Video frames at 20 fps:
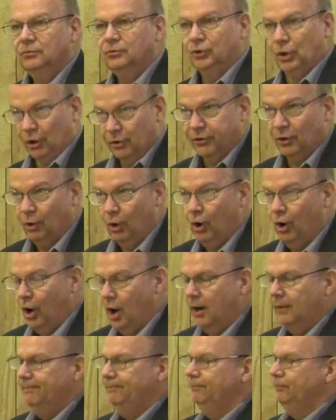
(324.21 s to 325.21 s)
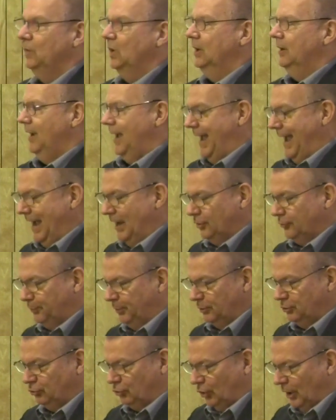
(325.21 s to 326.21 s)
to the Lord as
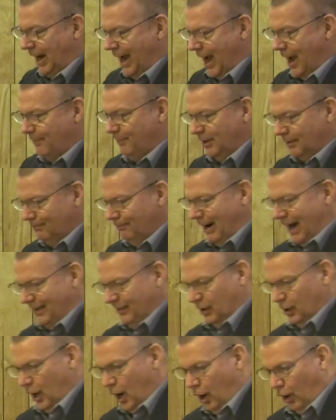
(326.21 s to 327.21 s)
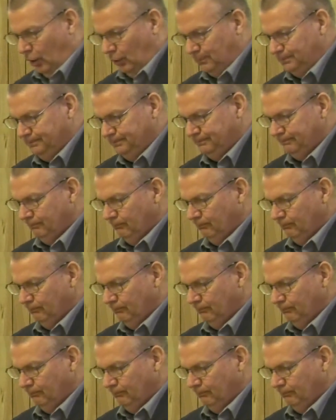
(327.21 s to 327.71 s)
prescribed by the law.